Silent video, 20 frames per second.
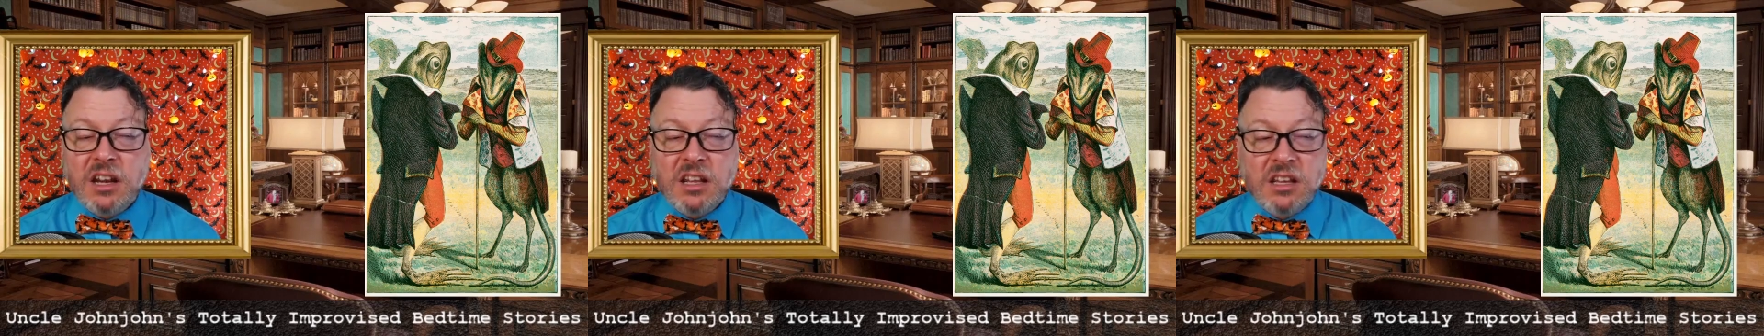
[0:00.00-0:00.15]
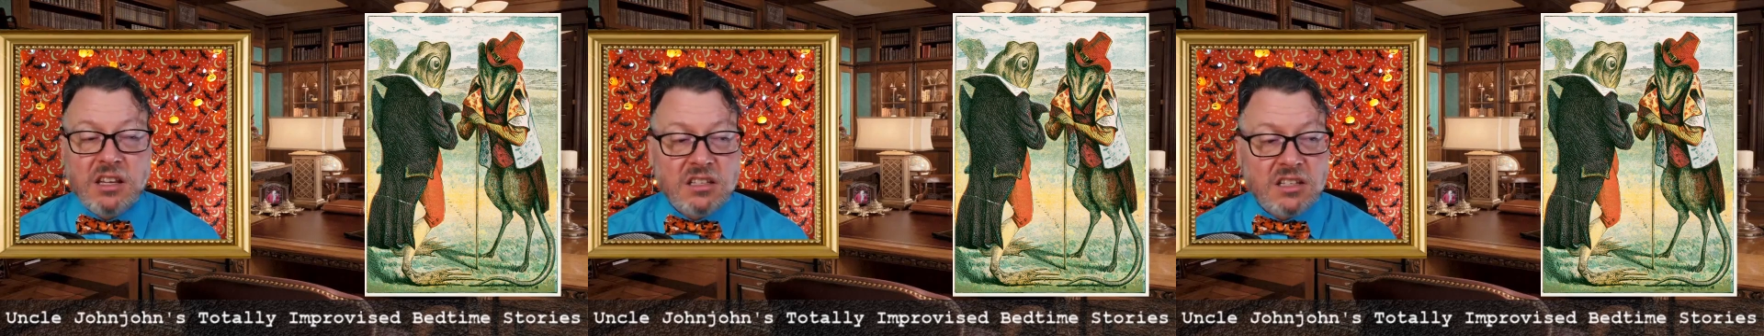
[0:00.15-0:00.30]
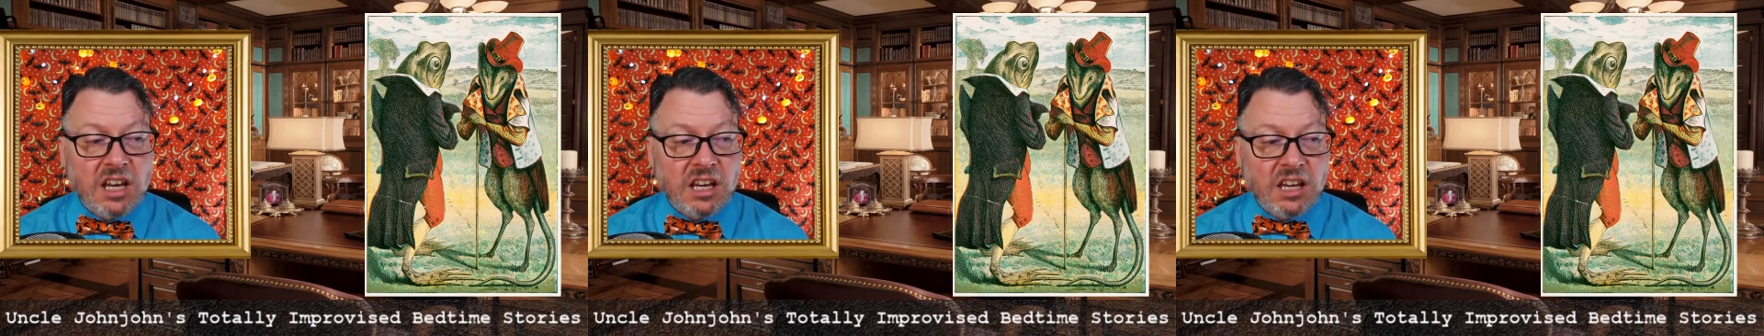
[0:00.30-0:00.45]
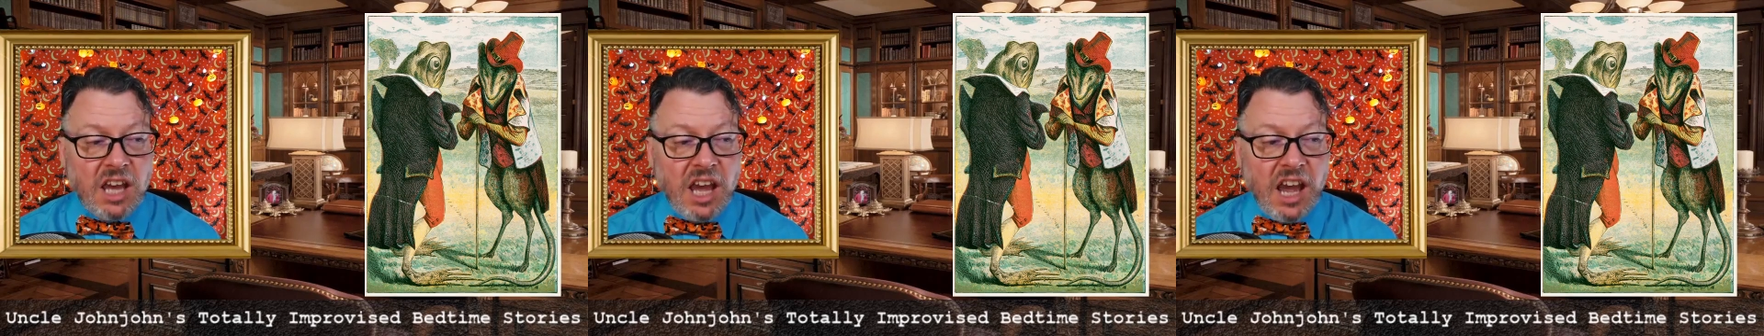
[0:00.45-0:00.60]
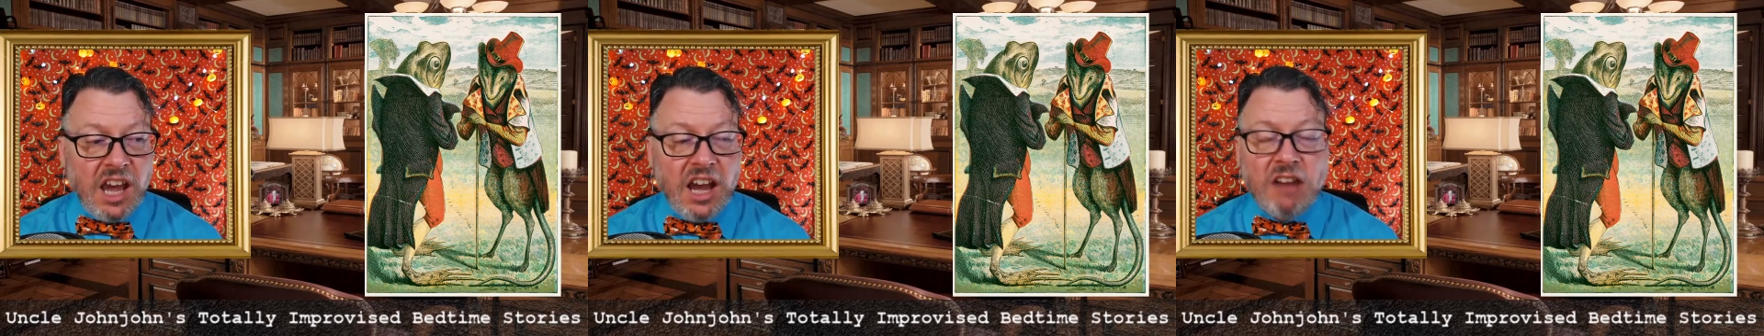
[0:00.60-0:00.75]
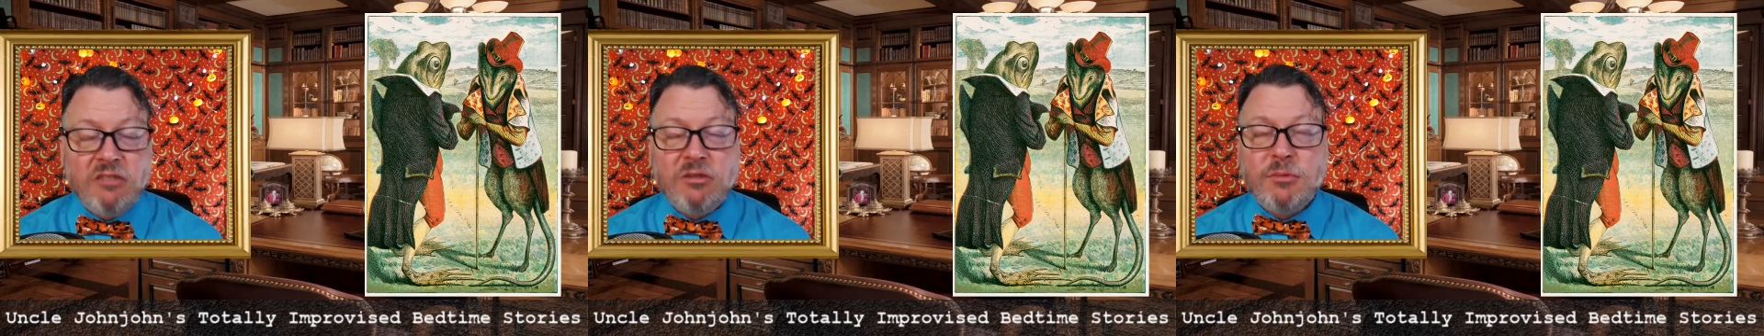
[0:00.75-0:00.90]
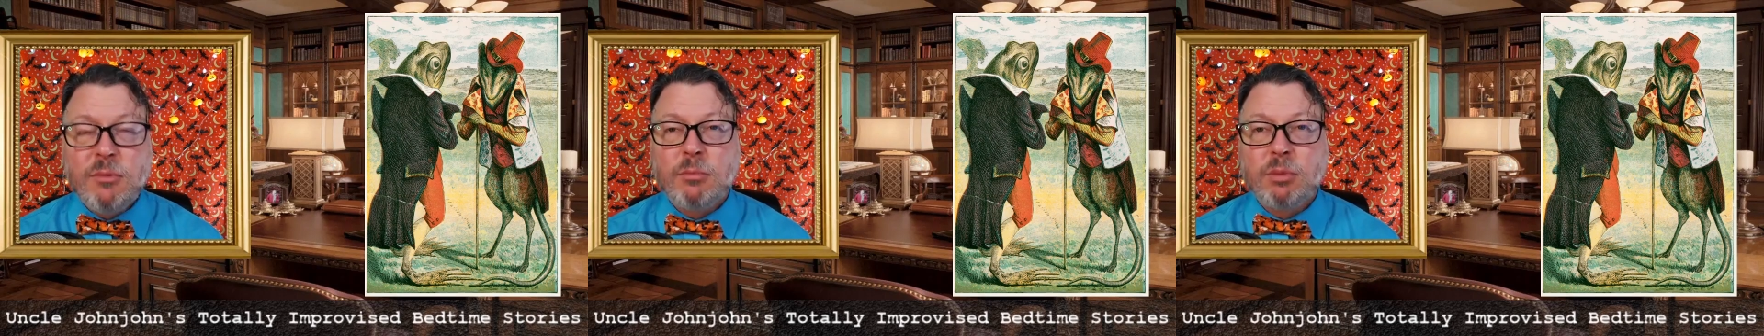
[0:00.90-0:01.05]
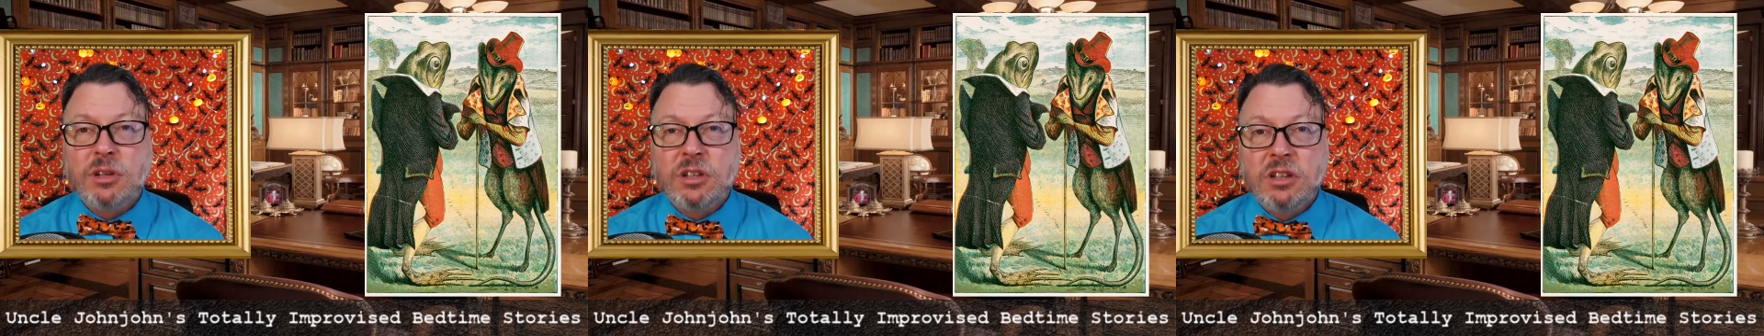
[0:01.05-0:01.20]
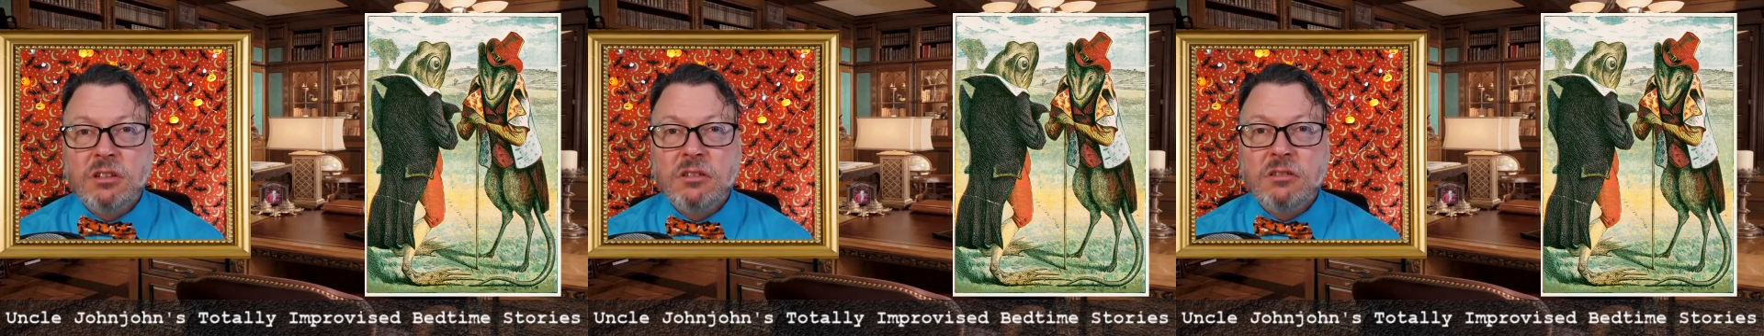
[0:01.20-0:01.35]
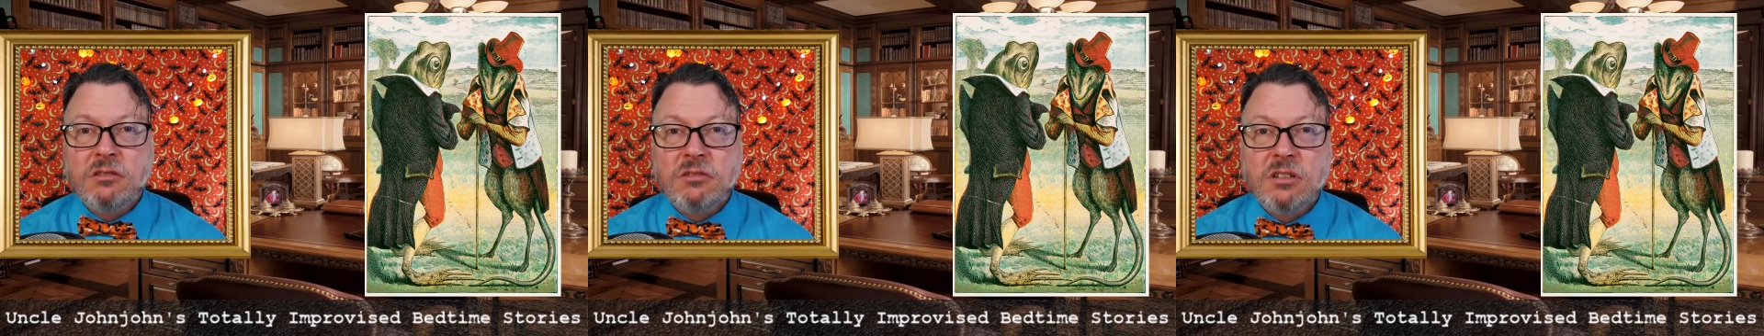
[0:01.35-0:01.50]
He's like, hey, I remember
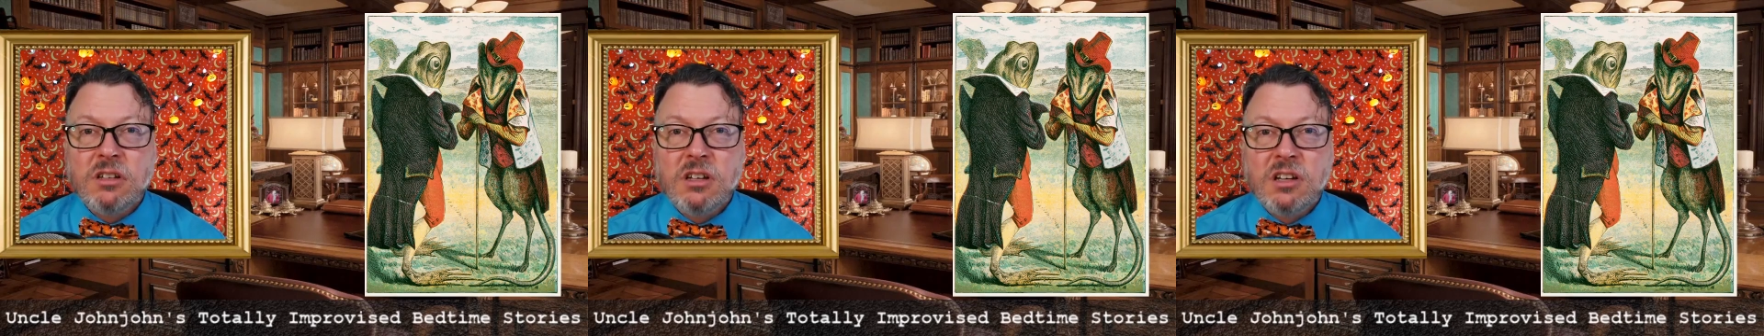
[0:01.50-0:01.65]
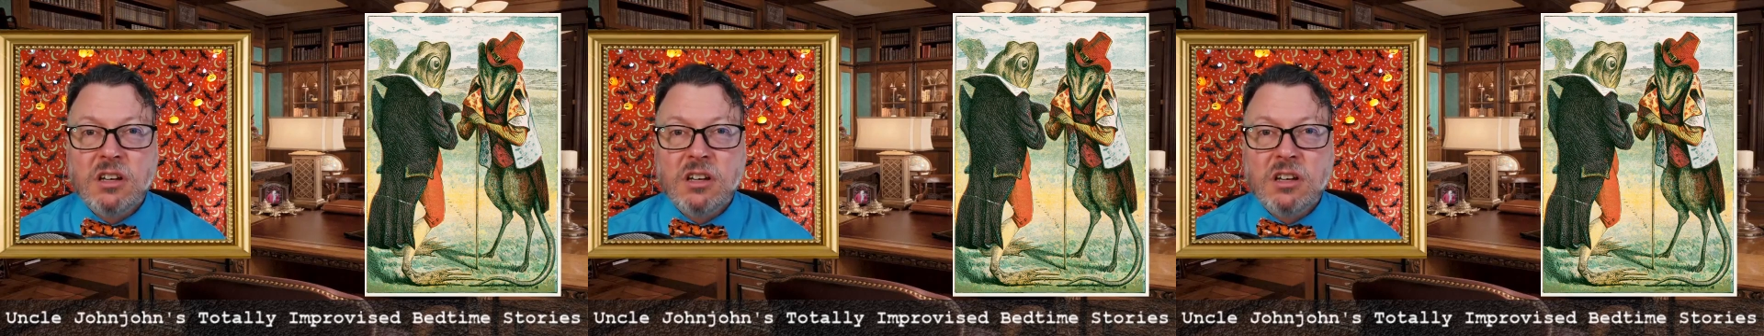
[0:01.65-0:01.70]
you.